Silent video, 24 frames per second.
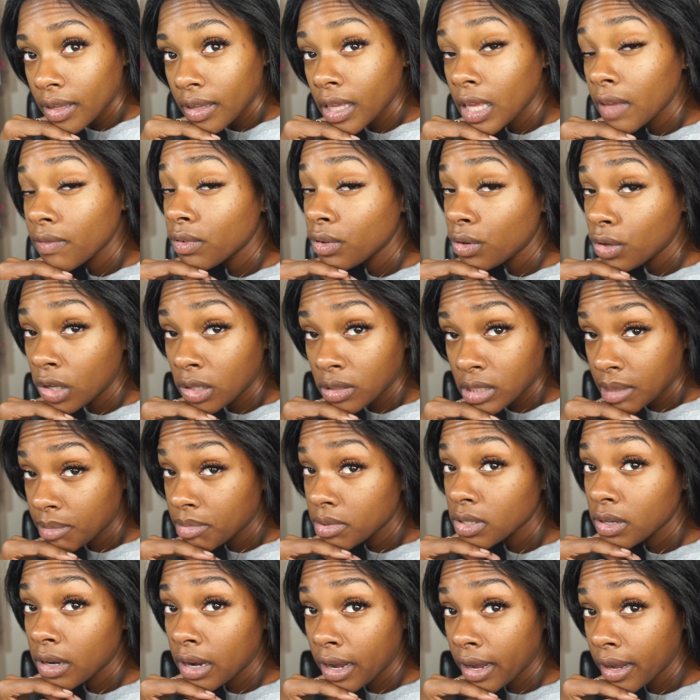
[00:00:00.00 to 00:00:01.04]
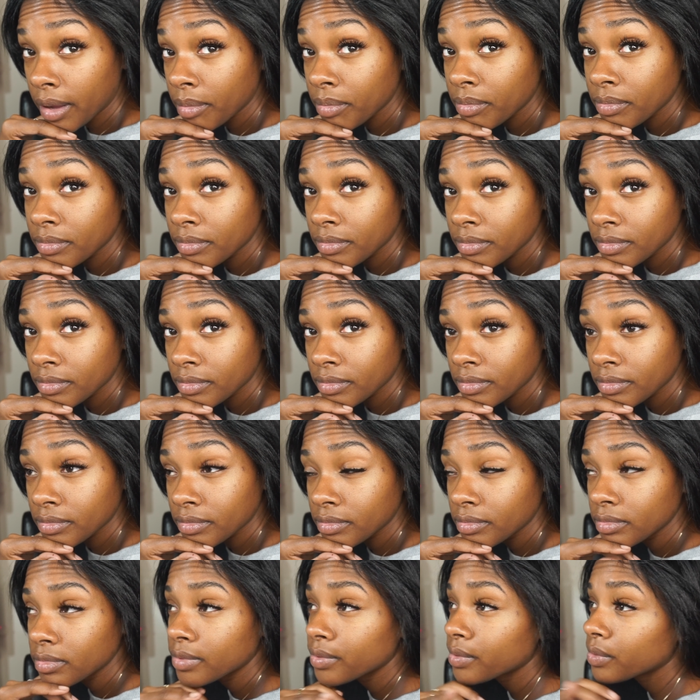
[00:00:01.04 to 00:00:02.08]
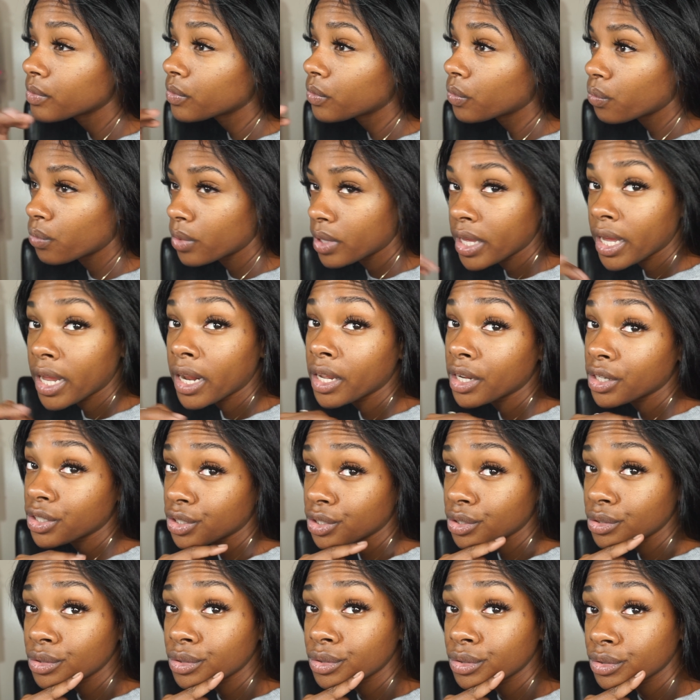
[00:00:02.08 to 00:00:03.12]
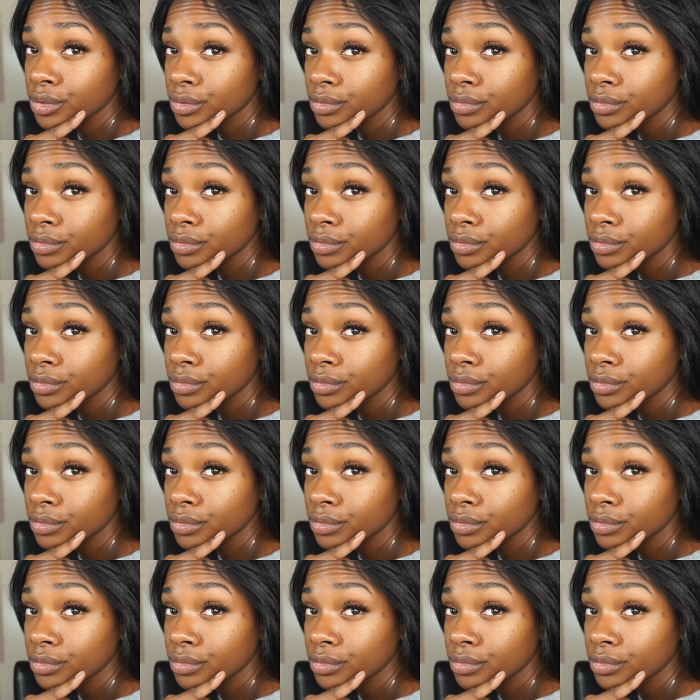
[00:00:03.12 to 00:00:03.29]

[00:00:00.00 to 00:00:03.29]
If you don't subscribe, we got issues.